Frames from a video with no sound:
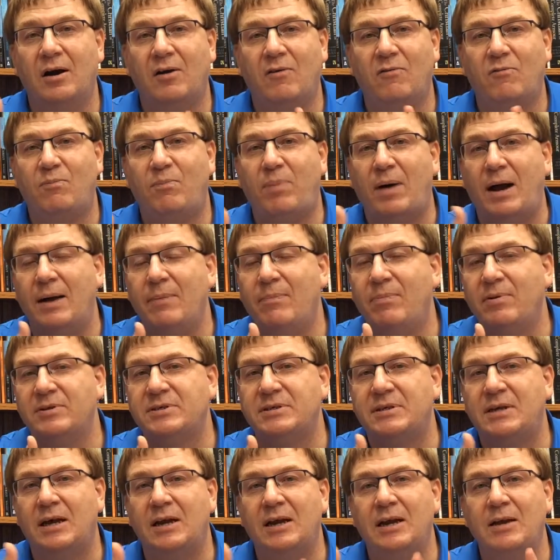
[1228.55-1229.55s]
of Bible
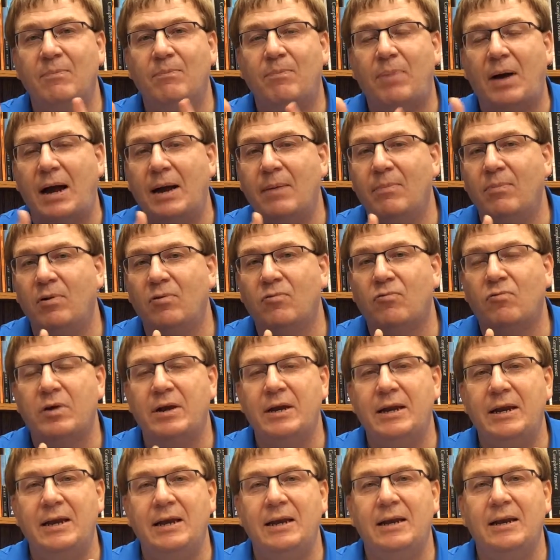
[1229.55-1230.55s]
study, Bible
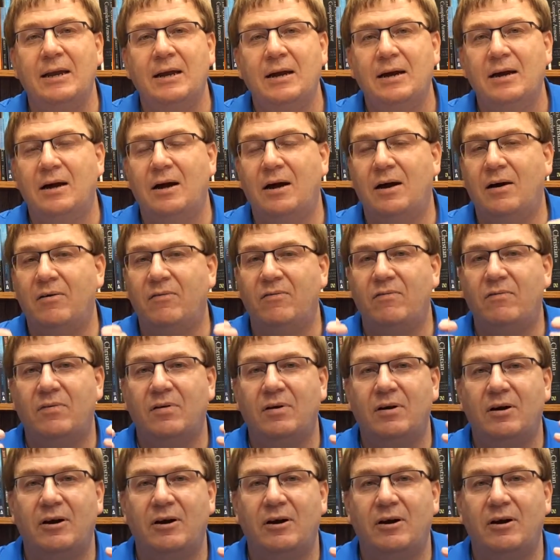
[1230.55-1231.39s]
reading, of